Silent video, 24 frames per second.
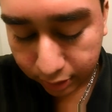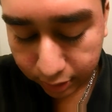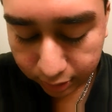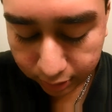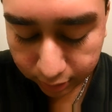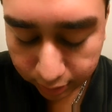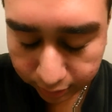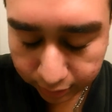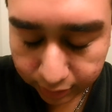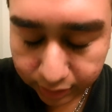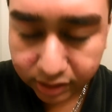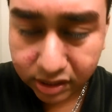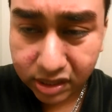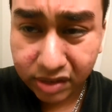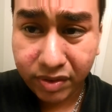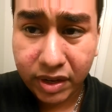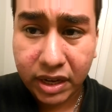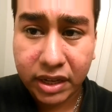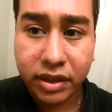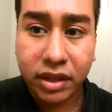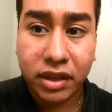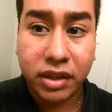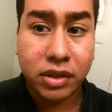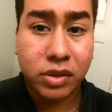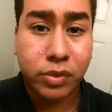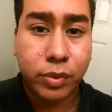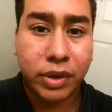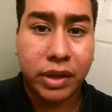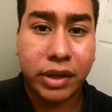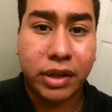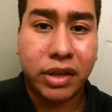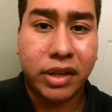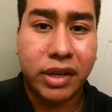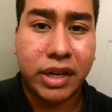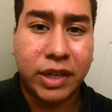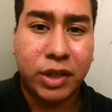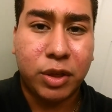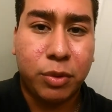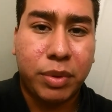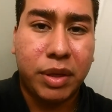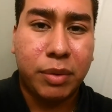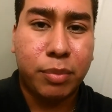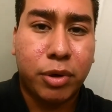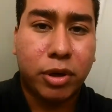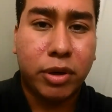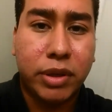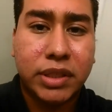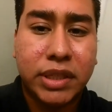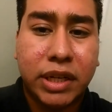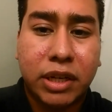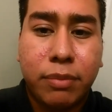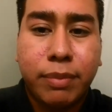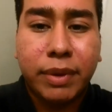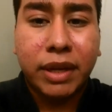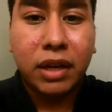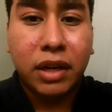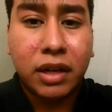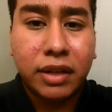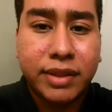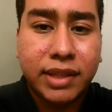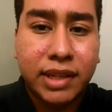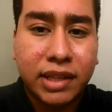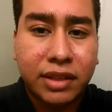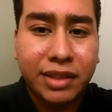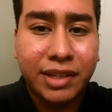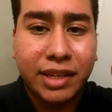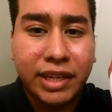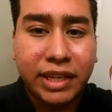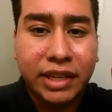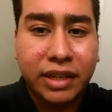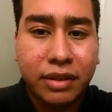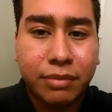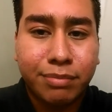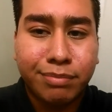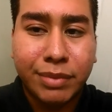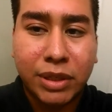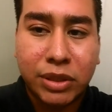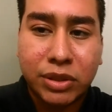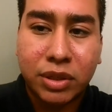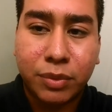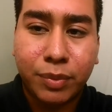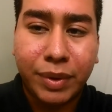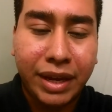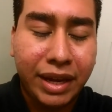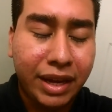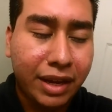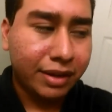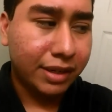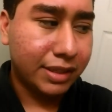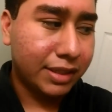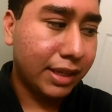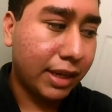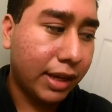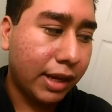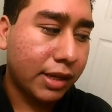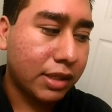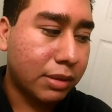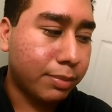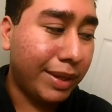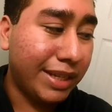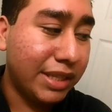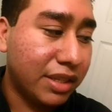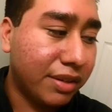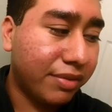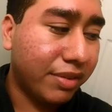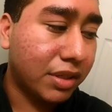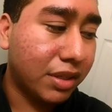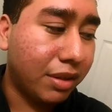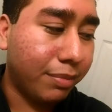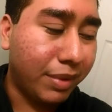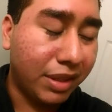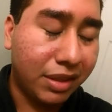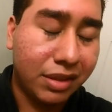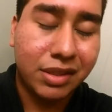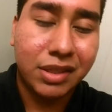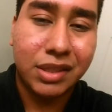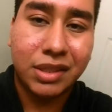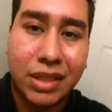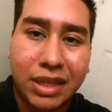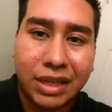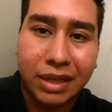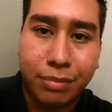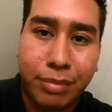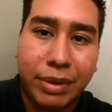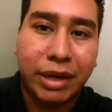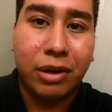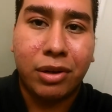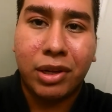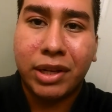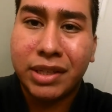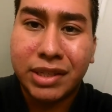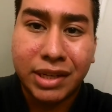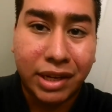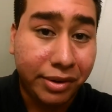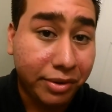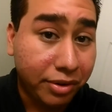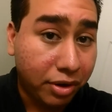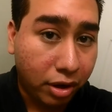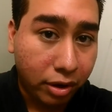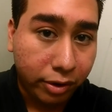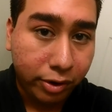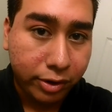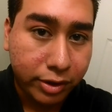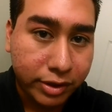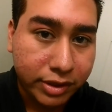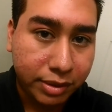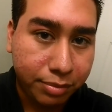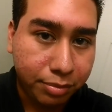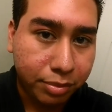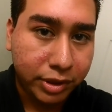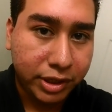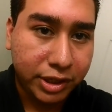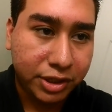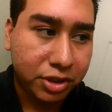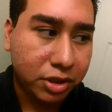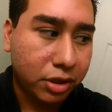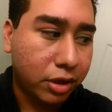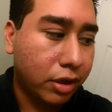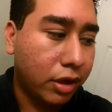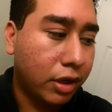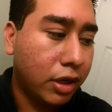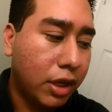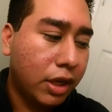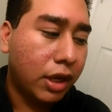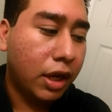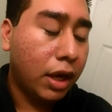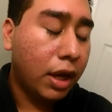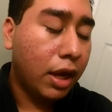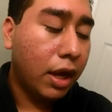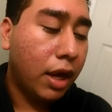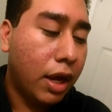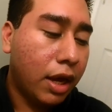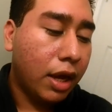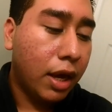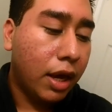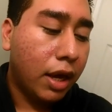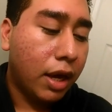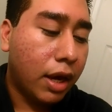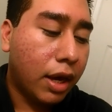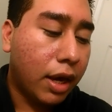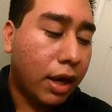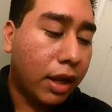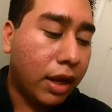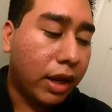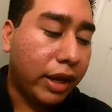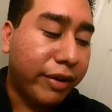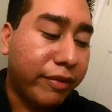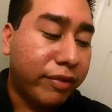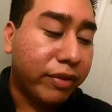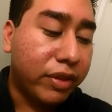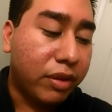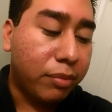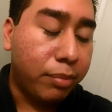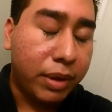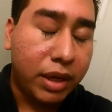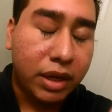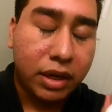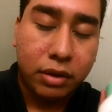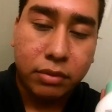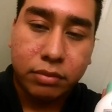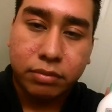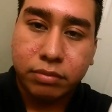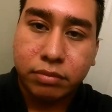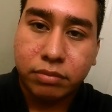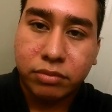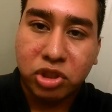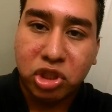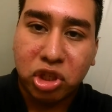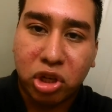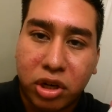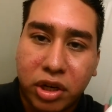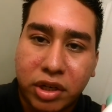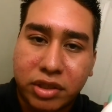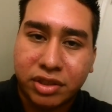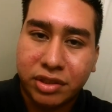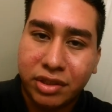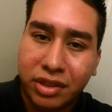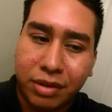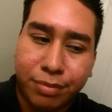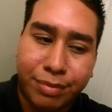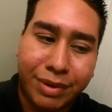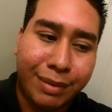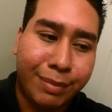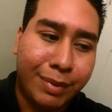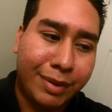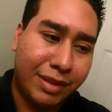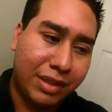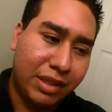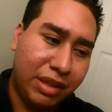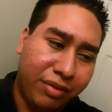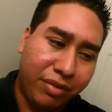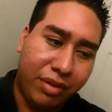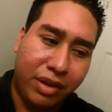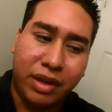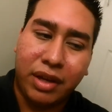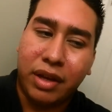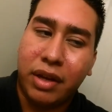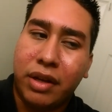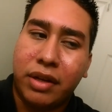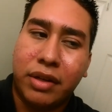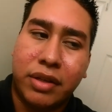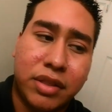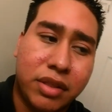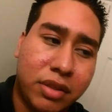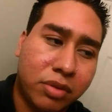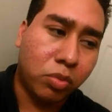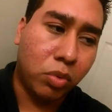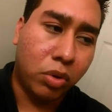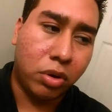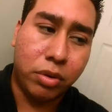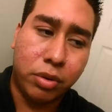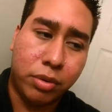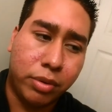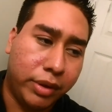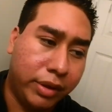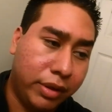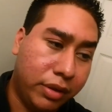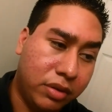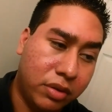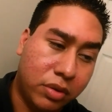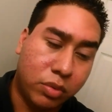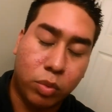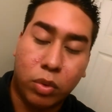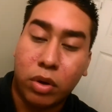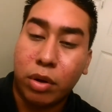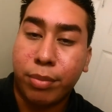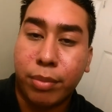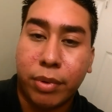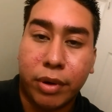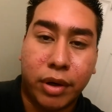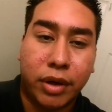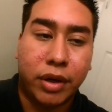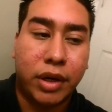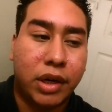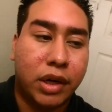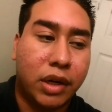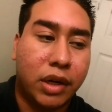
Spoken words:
And stuff, I think it's really good. I know people are always like, oh my god, the Clinique melt away and it's like expensive or something. This is like barely $10, I'm pretty sure. Like for the big jars that you can buy them at CVS, Walgreens, Walmart,